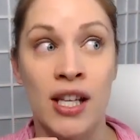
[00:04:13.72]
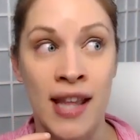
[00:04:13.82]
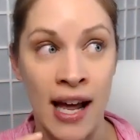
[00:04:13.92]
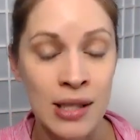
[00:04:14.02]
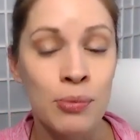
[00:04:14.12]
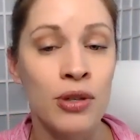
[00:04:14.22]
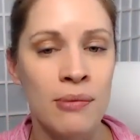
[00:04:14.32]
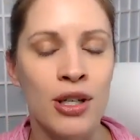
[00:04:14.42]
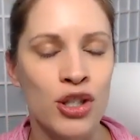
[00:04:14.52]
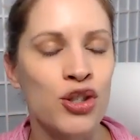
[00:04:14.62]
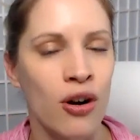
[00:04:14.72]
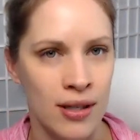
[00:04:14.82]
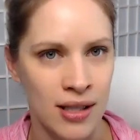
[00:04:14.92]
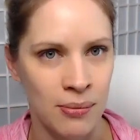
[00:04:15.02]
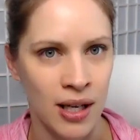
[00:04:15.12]
that is pretty much
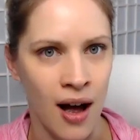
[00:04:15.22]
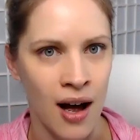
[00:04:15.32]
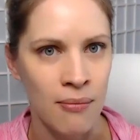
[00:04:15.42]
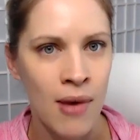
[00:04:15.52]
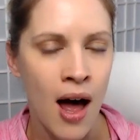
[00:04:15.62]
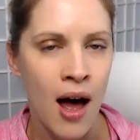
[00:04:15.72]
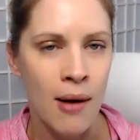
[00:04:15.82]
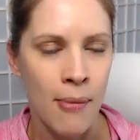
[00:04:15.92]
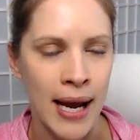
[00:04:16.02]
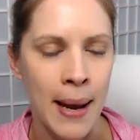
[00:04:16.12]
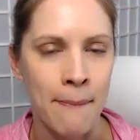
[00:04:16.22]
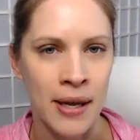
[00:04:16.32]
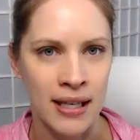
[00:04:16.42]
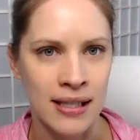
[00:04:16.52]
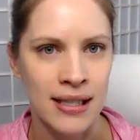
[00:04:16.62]
starting to become my
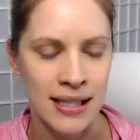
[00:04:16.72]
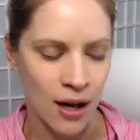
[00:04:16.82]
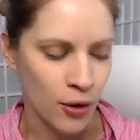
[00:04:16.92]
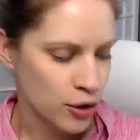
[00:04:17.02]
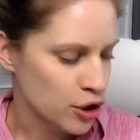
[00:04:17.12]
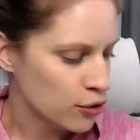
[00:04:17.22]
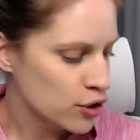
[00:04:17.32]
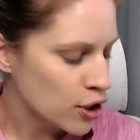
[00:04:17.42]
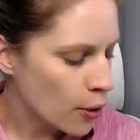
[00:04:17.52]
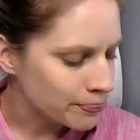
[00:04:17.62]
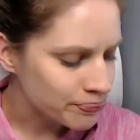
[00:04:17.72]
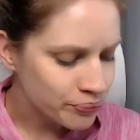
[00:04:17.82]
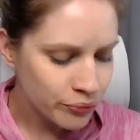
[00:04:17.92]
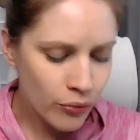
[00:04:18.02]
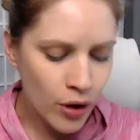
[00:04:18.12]
biggest seller too. So,
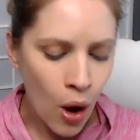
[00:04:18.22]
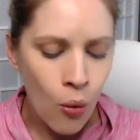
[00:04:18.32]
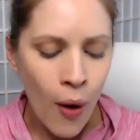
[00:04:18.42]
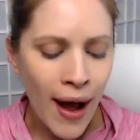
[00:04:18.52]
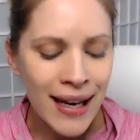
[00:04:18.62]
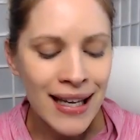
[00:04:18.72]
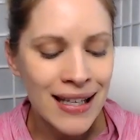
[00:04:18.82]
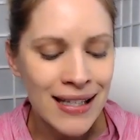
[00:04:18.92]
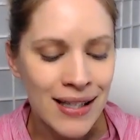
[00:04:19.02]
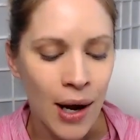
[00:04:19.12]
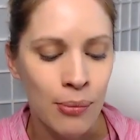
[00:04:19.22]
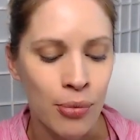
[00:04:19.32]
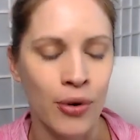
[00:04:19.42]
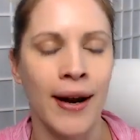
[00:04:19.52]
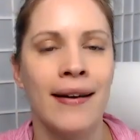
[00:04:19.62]
what is a
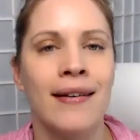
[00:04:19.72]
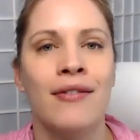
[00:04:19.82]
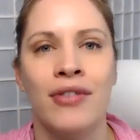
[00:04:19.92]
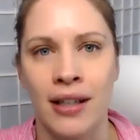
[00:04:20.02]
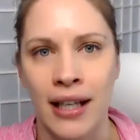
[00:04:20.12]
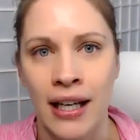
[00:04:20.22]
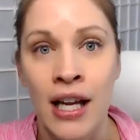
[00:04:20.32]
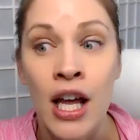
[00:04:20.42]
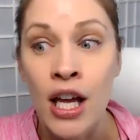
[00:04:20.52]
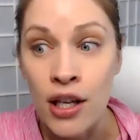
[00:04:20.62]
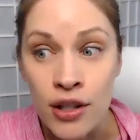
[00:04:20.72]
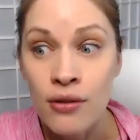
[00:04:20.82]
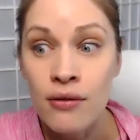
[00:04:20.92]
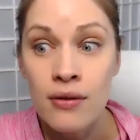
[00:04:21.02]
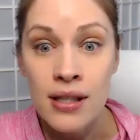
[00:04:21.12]
brand affiliate?
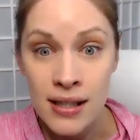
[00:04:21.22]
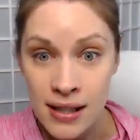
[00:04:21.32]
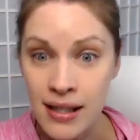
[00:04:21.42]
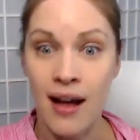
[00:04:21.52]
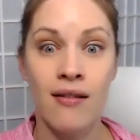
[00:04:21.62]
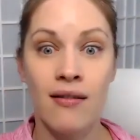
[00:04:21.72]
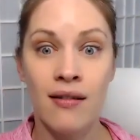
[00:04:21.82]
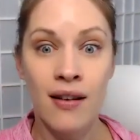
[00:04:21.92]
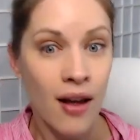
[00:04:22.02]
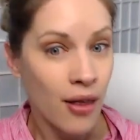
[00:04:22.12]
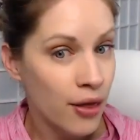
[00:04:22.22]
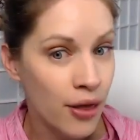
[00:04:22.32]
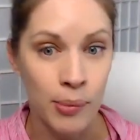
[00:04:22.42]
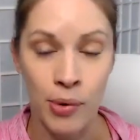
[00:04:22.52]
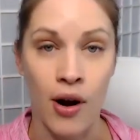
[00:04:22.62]
You sell
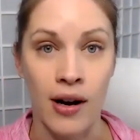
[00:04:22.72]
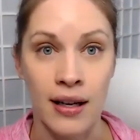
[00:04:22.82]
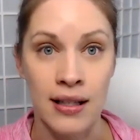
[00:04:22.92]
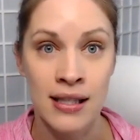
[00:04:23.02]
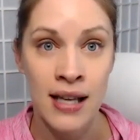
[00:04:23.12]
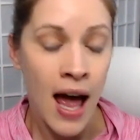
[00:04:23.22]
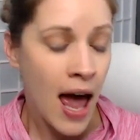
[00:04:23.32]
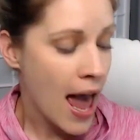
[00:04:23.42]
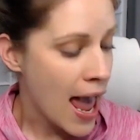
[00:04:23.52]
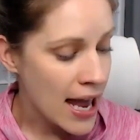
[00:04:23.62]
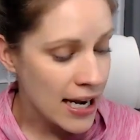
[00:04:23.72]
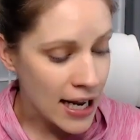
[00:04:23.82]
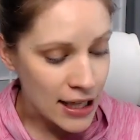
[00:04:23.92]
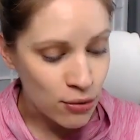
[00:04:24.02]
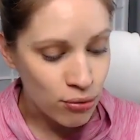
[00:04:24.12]
the products, and
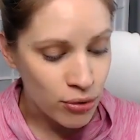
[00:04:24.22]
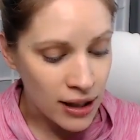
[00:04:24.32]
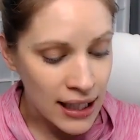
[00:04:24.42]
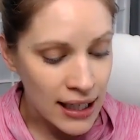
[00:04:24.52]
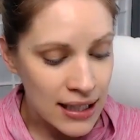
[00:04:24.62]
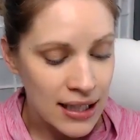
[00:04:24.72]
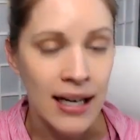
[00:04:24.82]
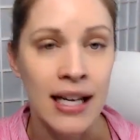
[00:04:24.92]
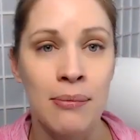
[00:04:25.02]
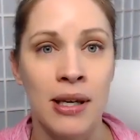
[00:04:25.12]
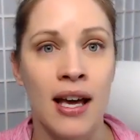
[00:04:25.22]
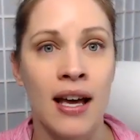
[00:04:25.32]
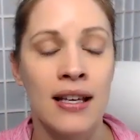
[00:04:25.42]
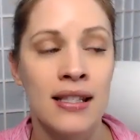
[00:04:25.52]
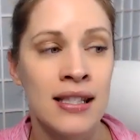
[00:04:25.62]
it's really exciting
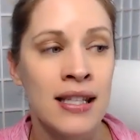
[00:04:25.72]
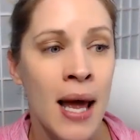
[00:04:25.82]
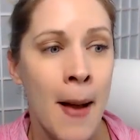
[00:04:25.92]
because